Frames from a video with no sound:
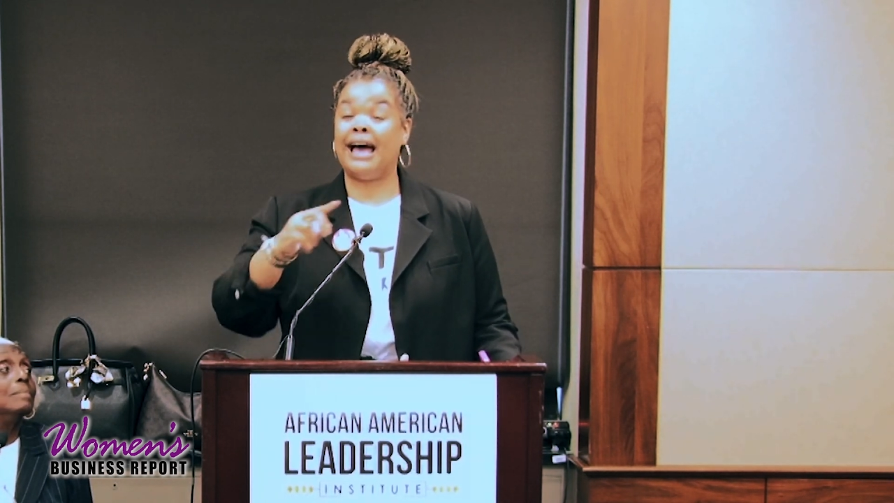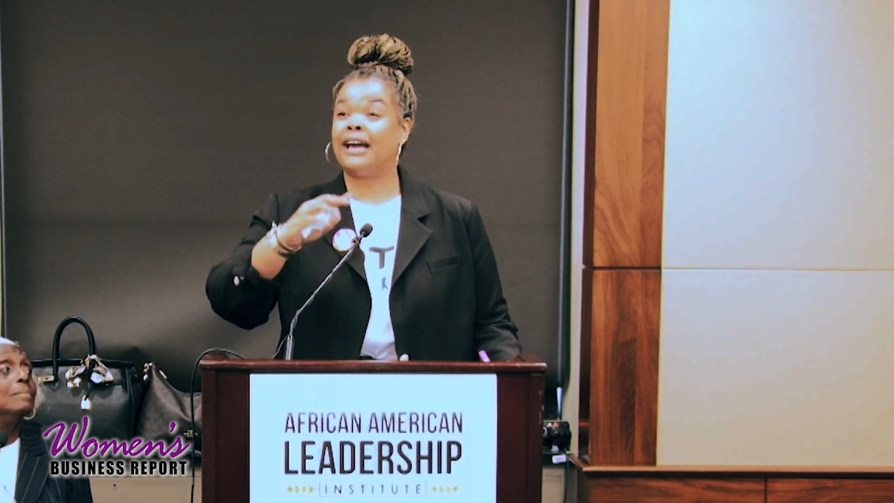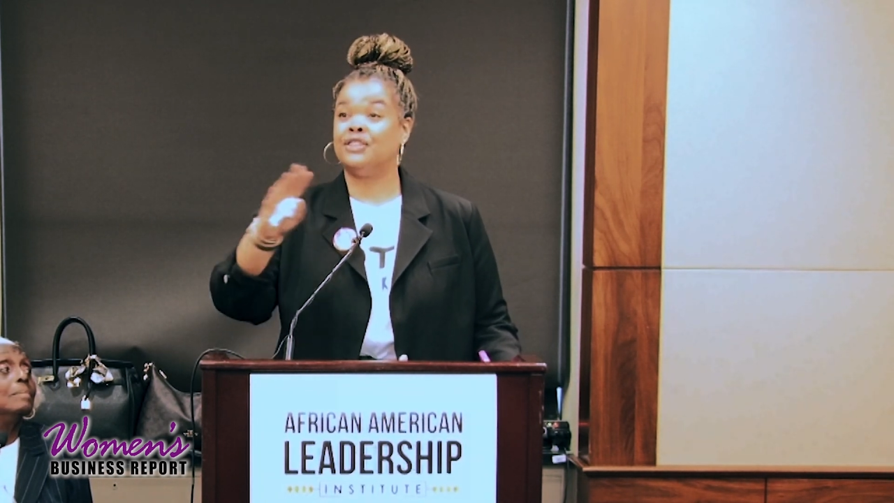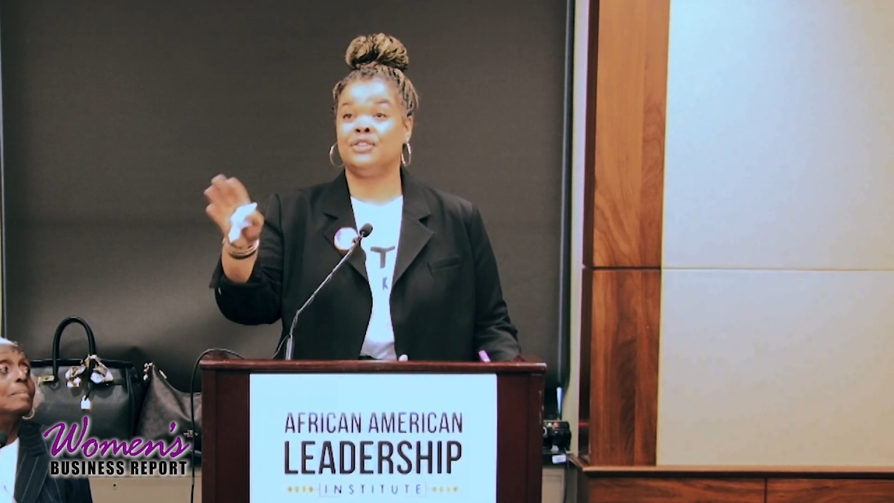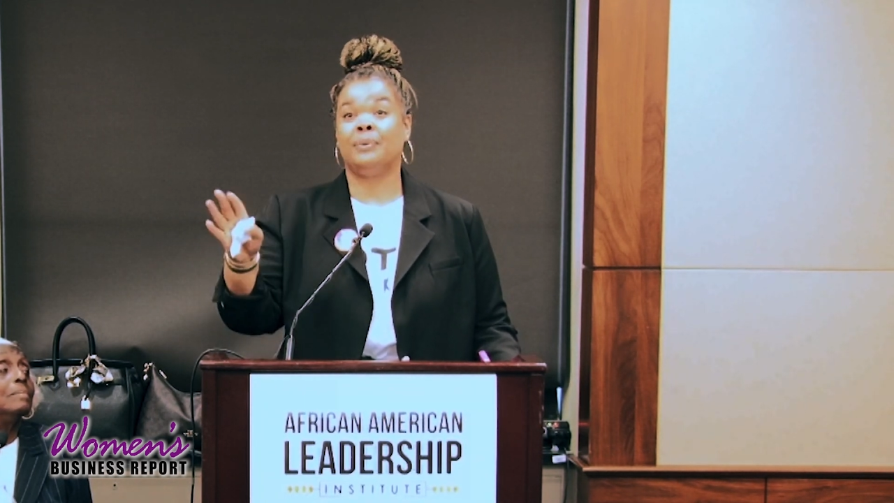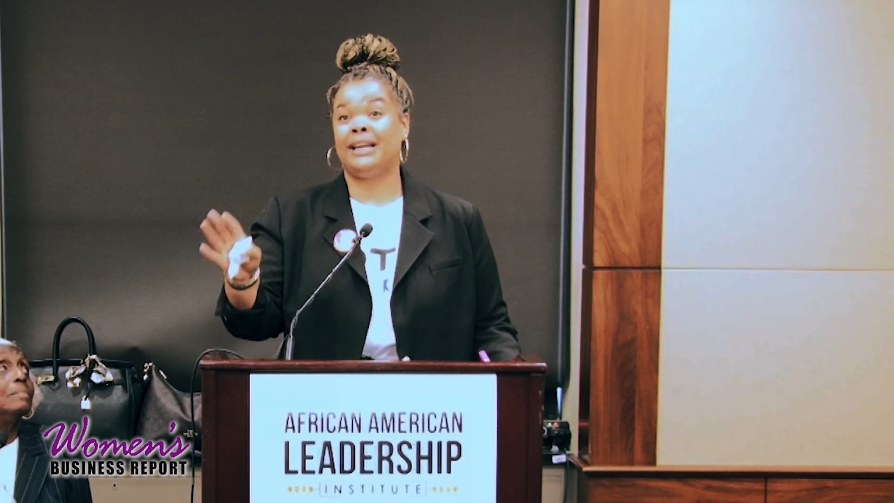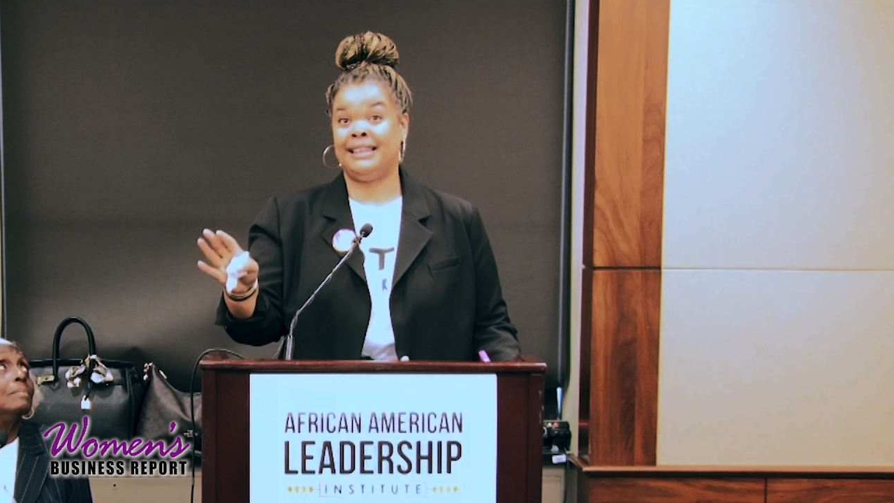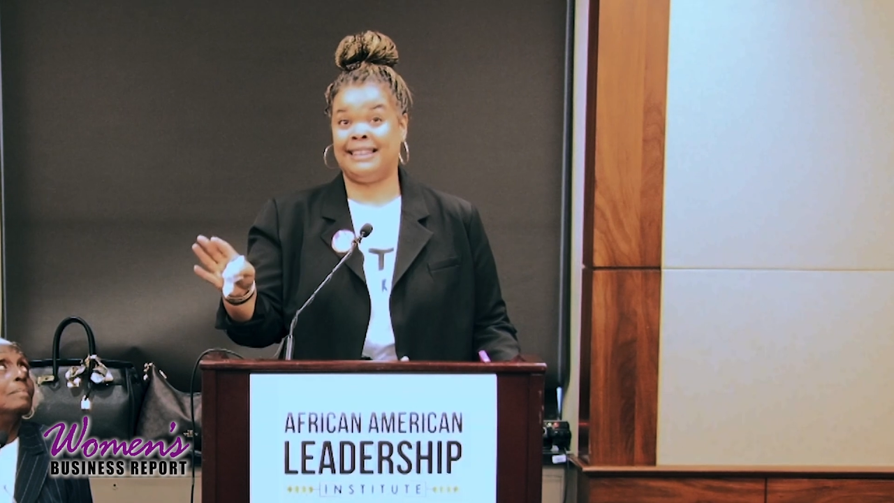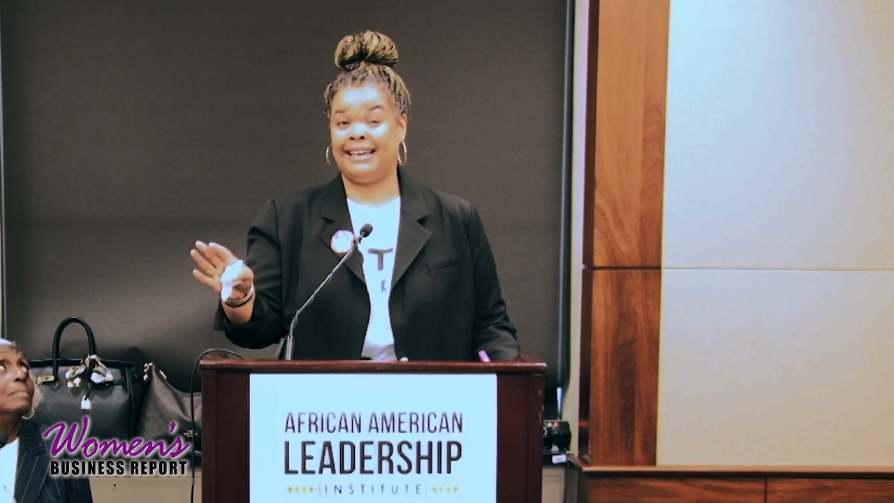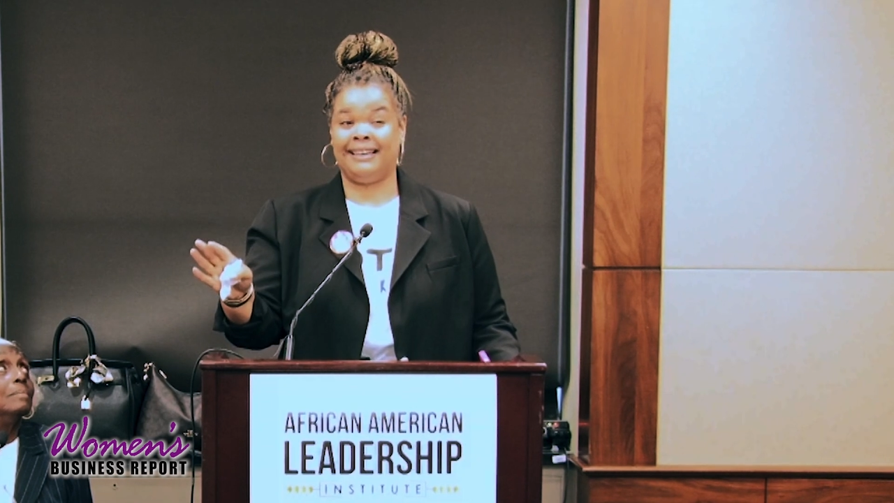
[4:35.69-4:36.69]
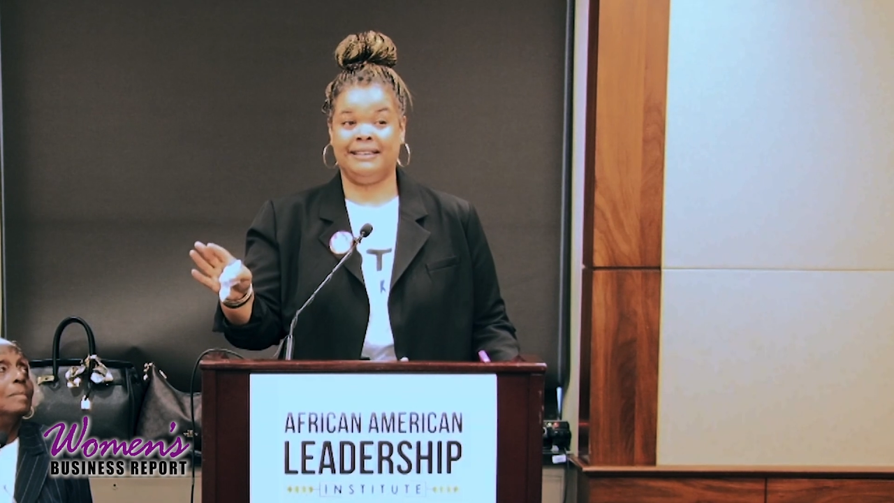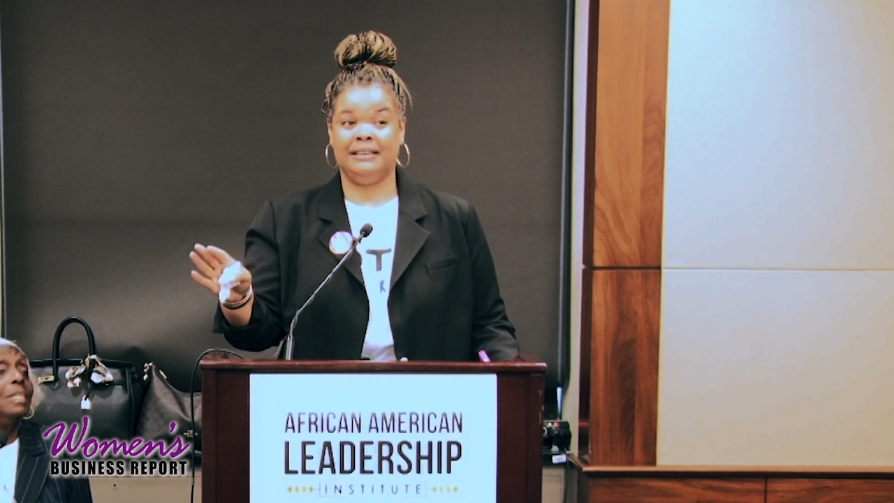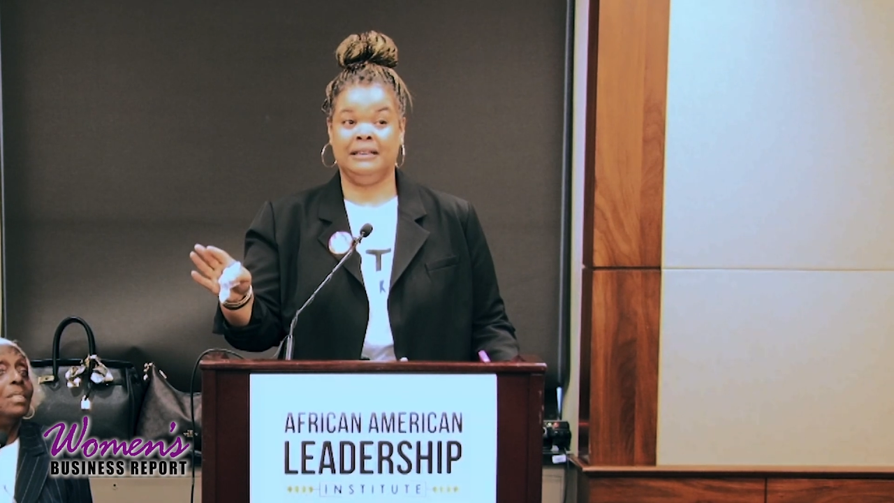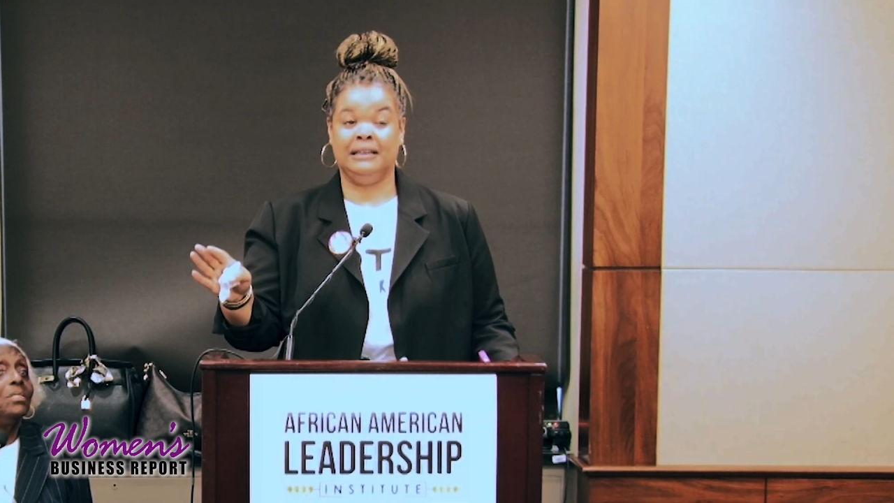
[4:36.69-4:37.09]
I could do anything.